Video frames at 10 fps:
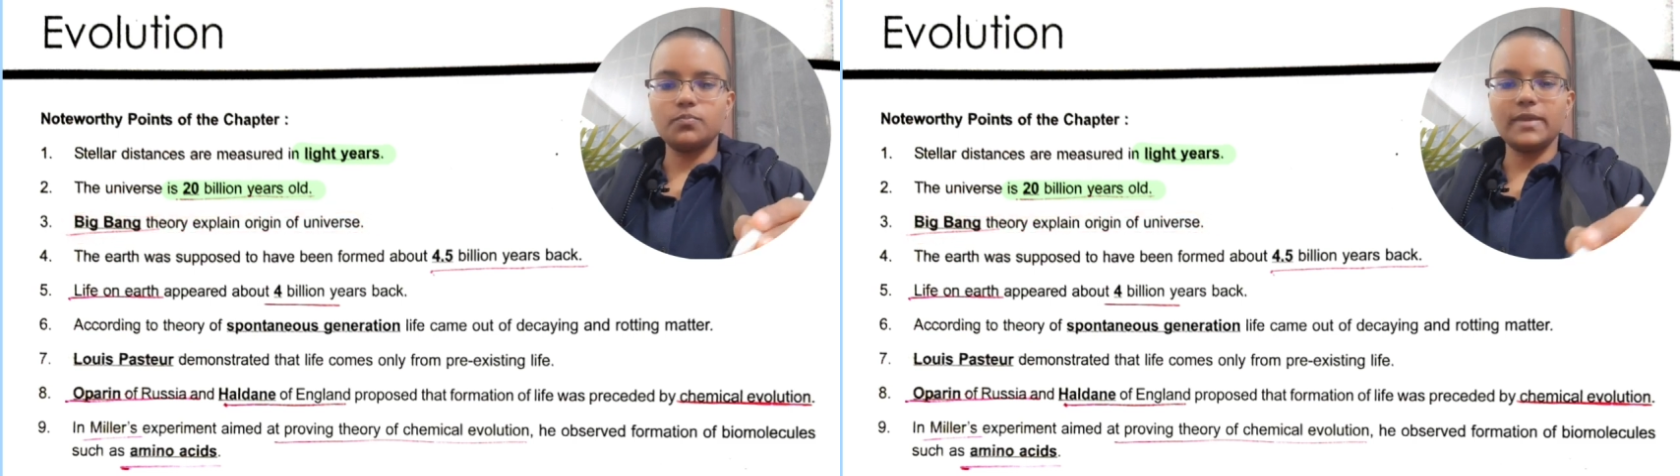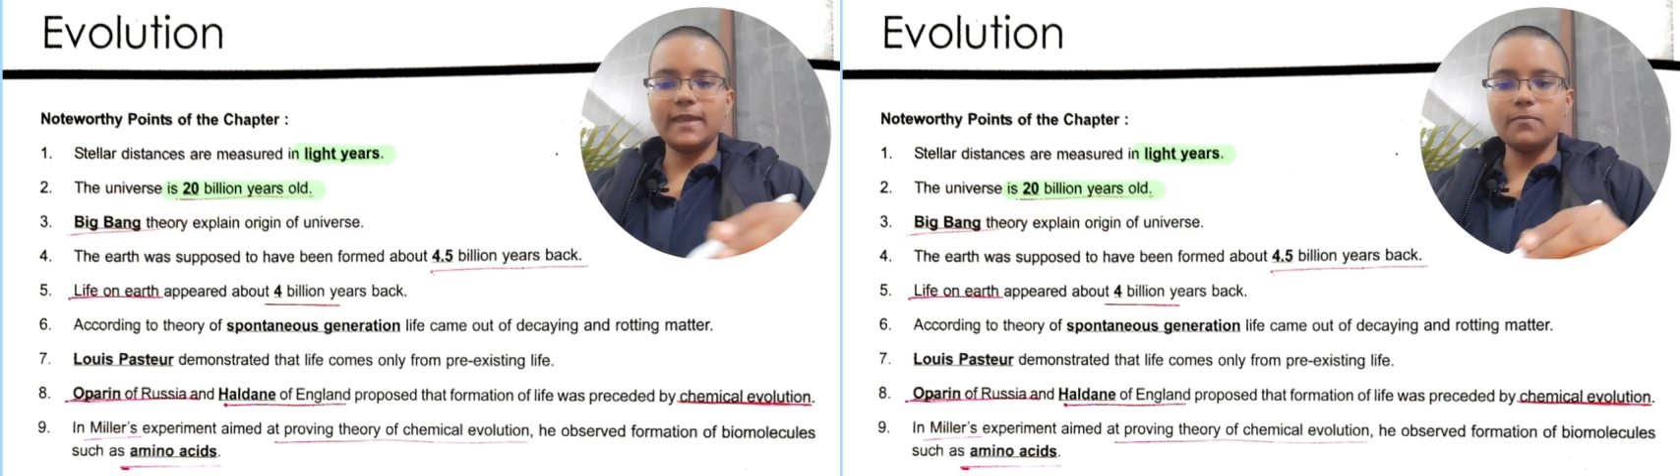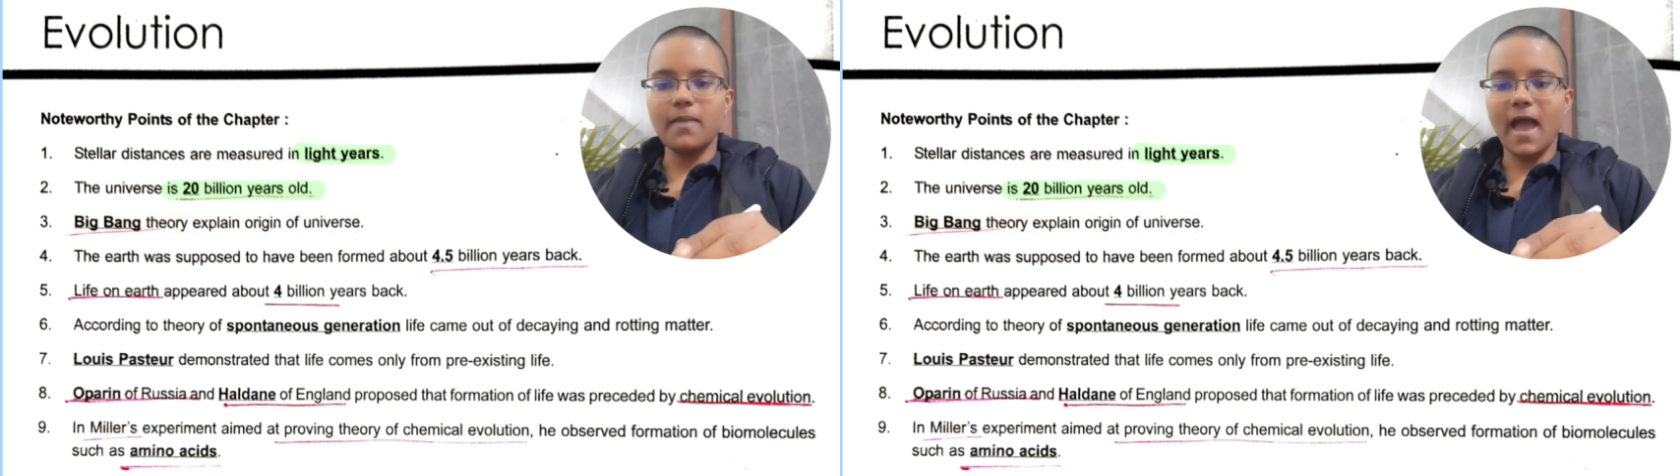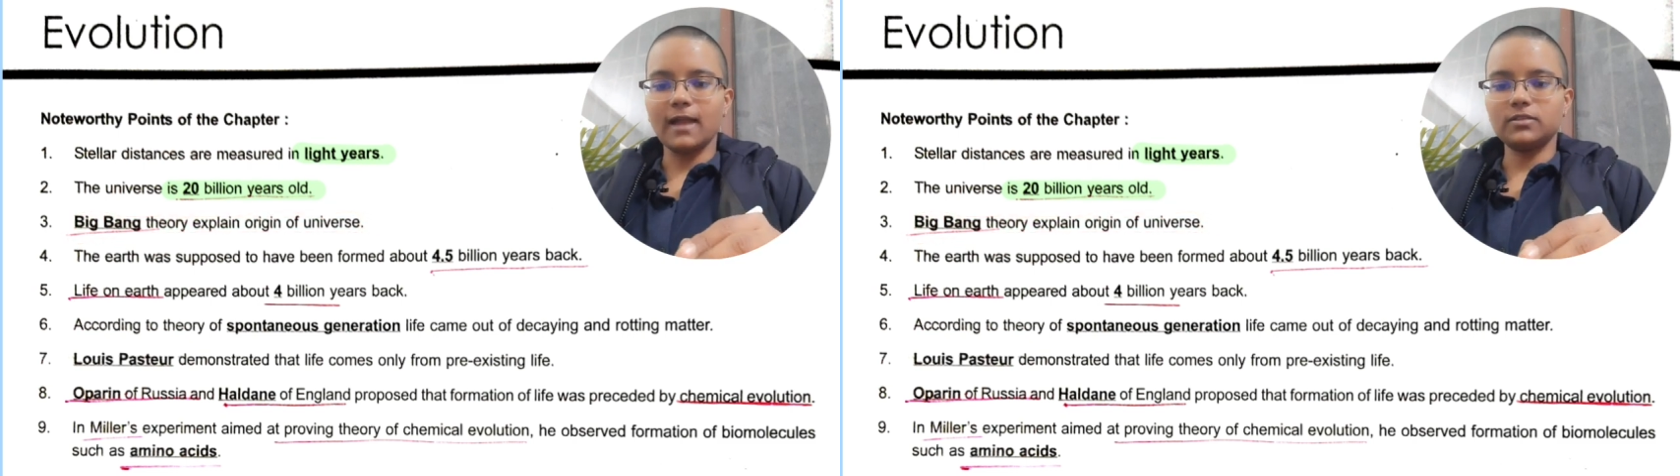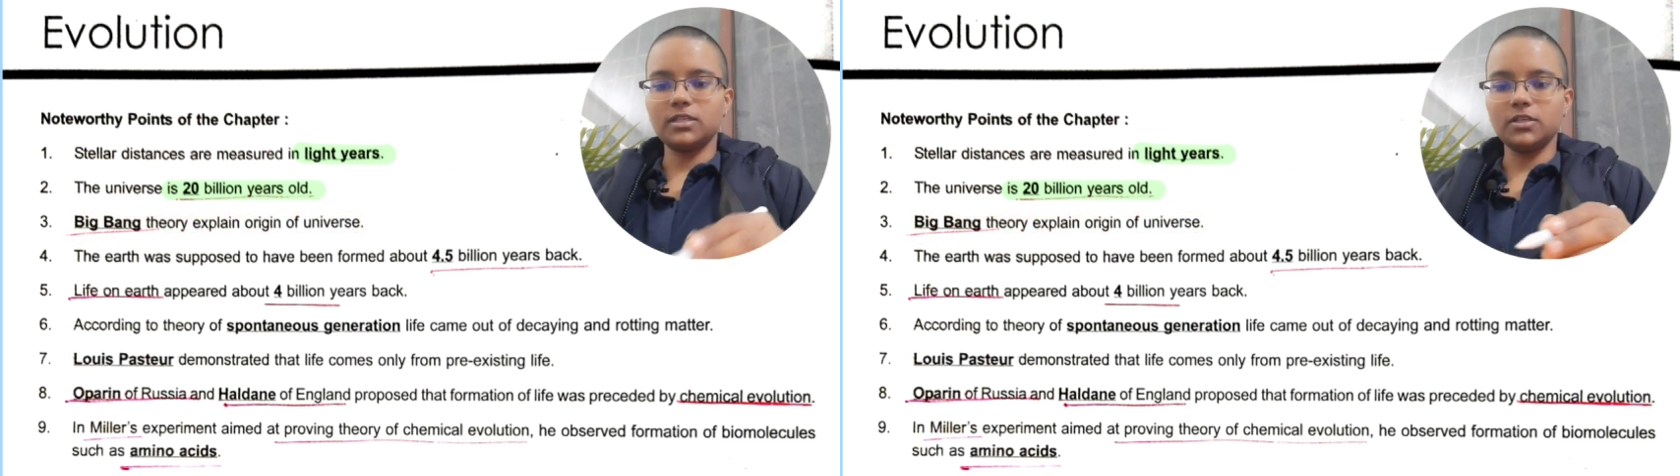Big
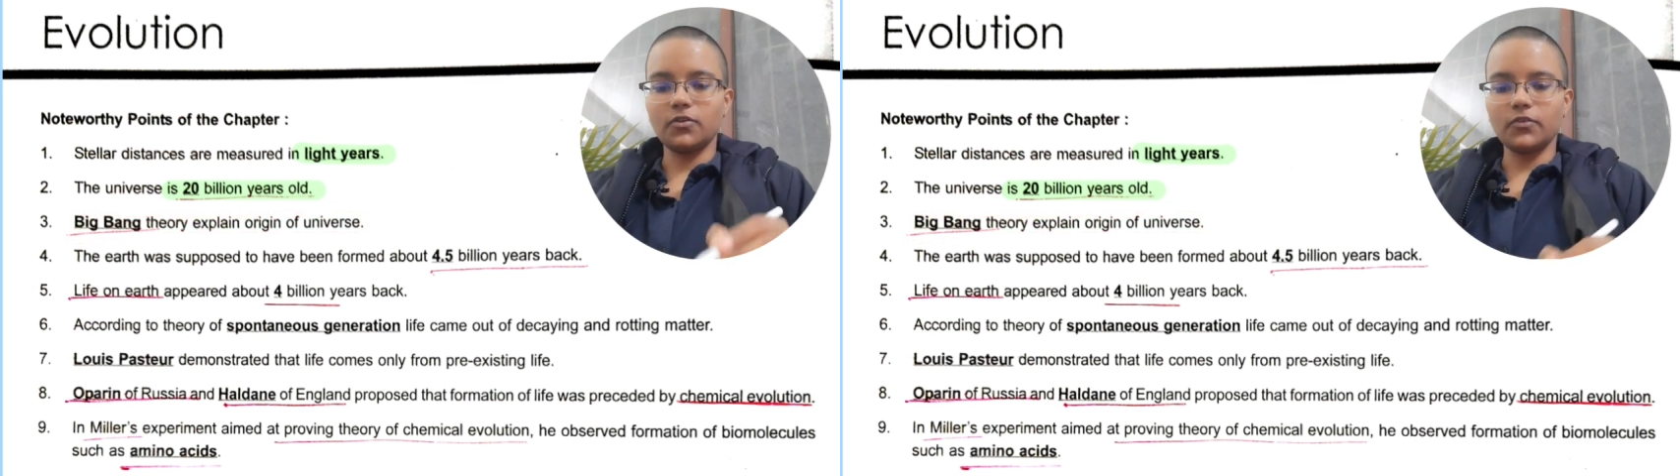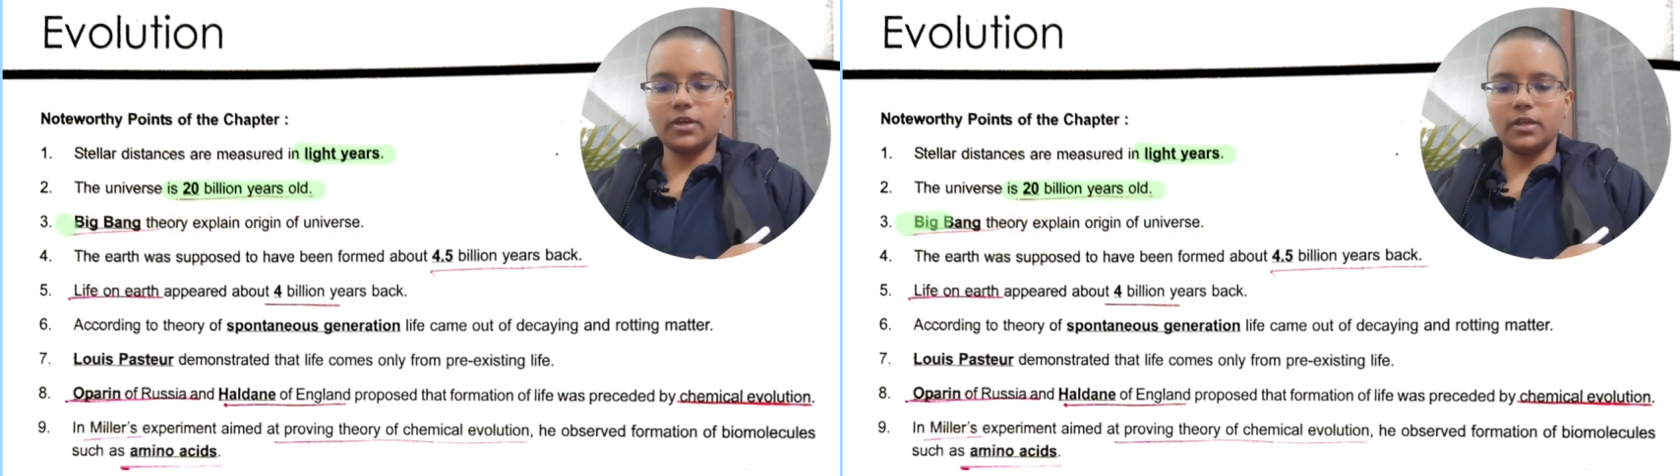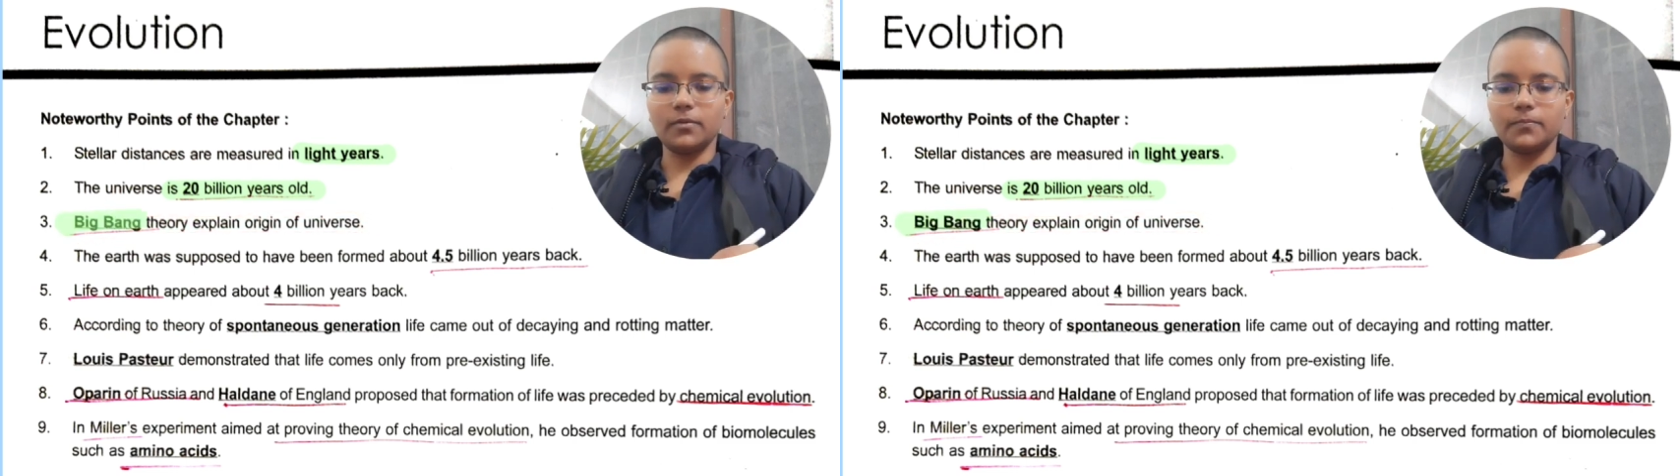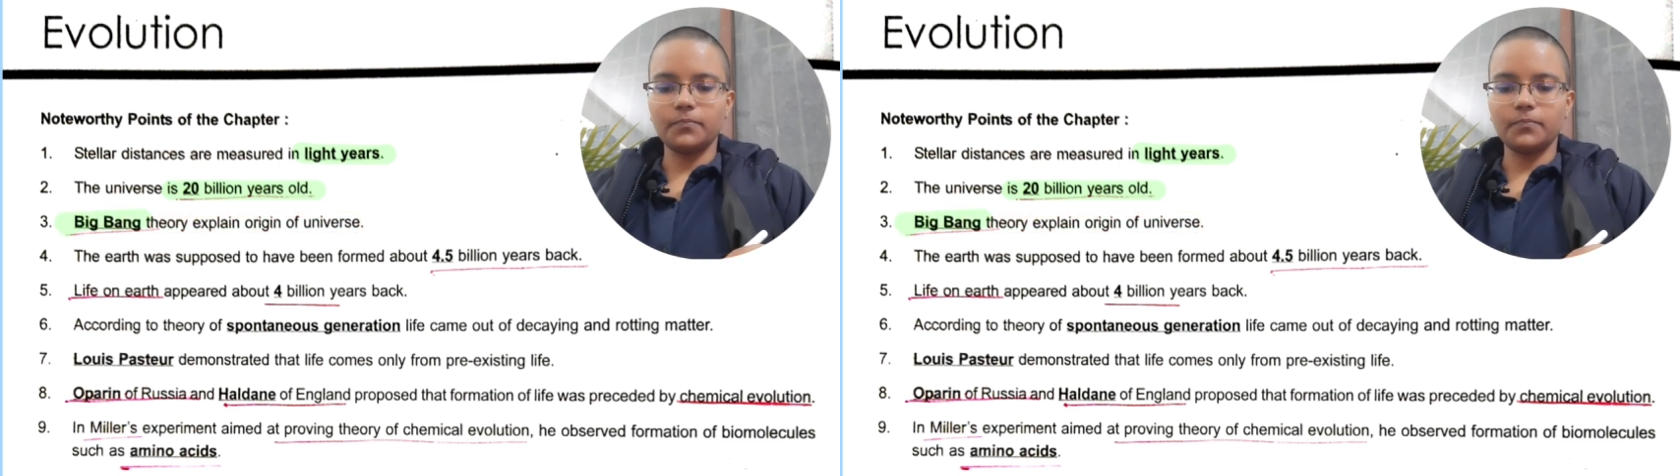Bang theory.